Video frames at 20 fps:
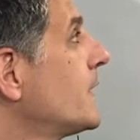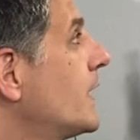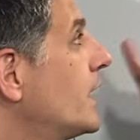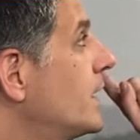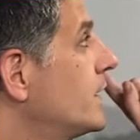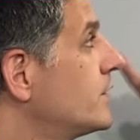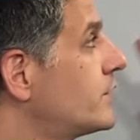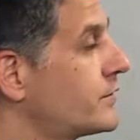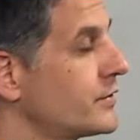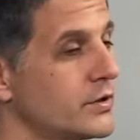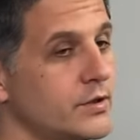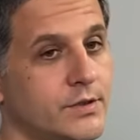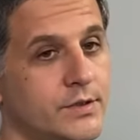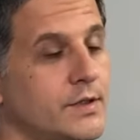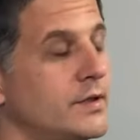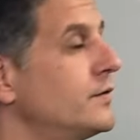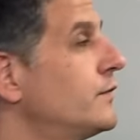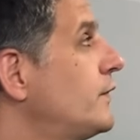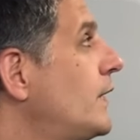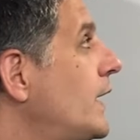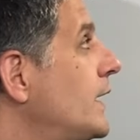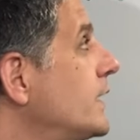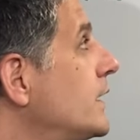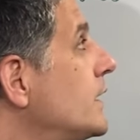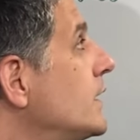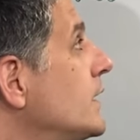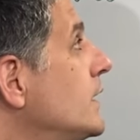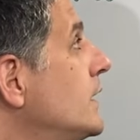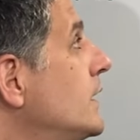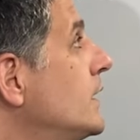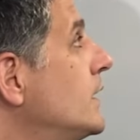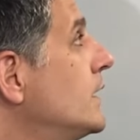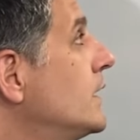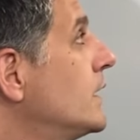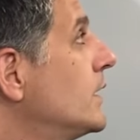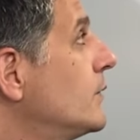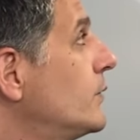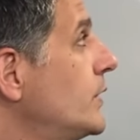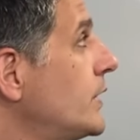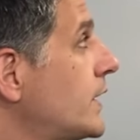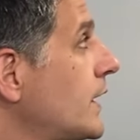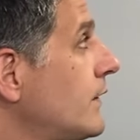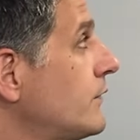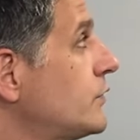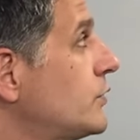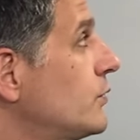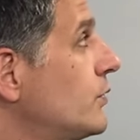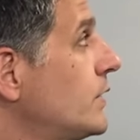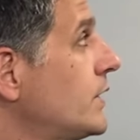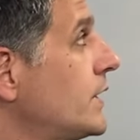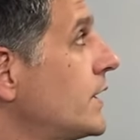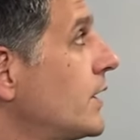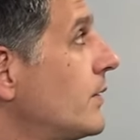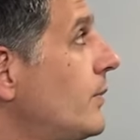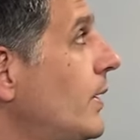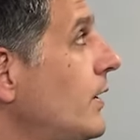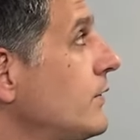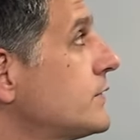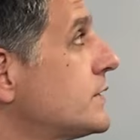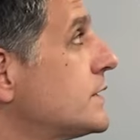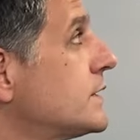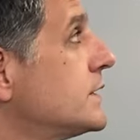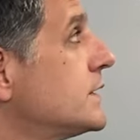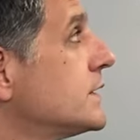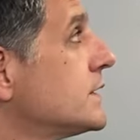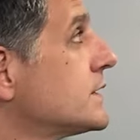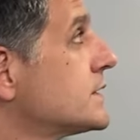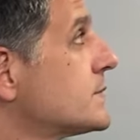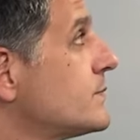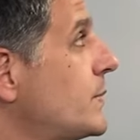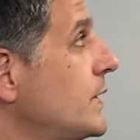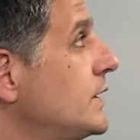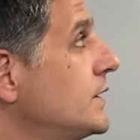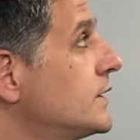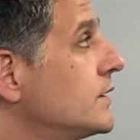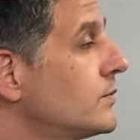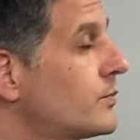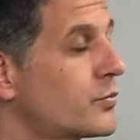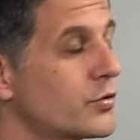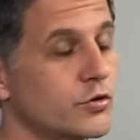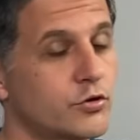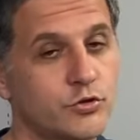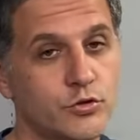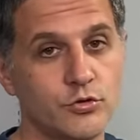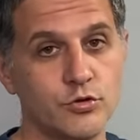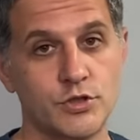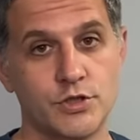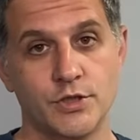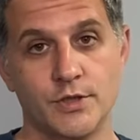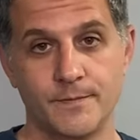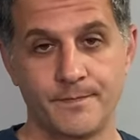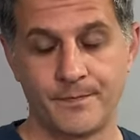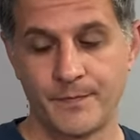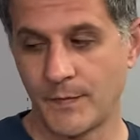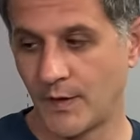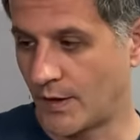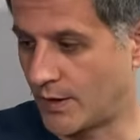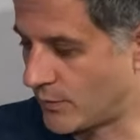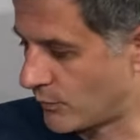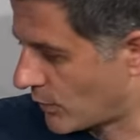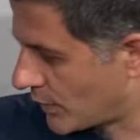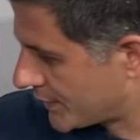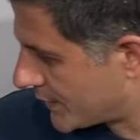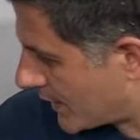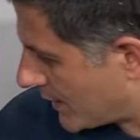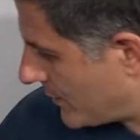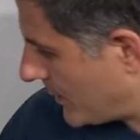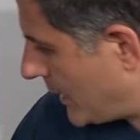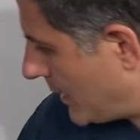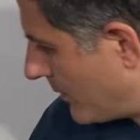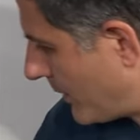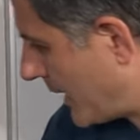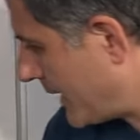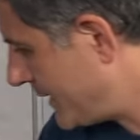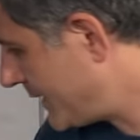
And third and final, we have to worry about the spindle protrusion. And what I mean by